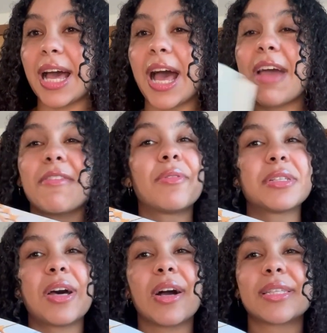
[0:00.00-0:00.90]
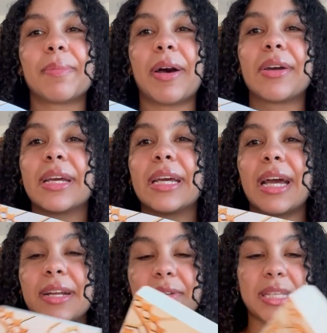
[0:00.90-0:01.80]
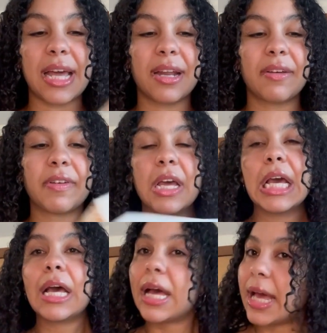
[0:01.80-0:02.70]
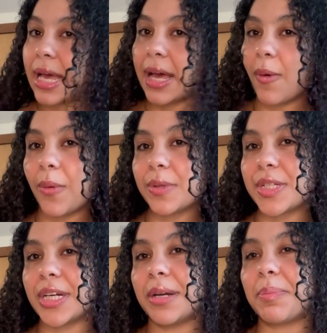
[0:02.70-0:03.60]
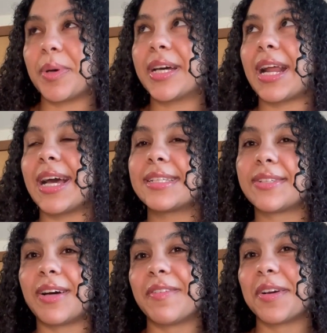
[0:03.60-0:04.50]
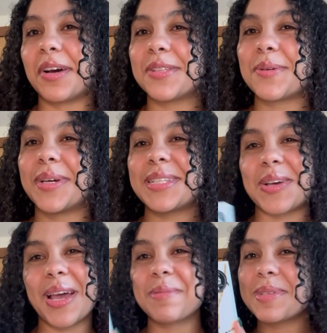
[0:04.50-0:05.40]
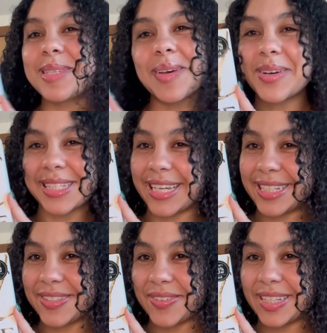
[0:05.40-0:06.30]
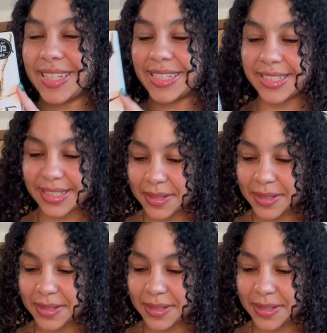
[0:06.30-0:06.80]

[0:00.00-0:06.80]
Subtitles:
Everyone talks about it. I know it's kind of older, but I still haven't got to it, so I am so excited to read this.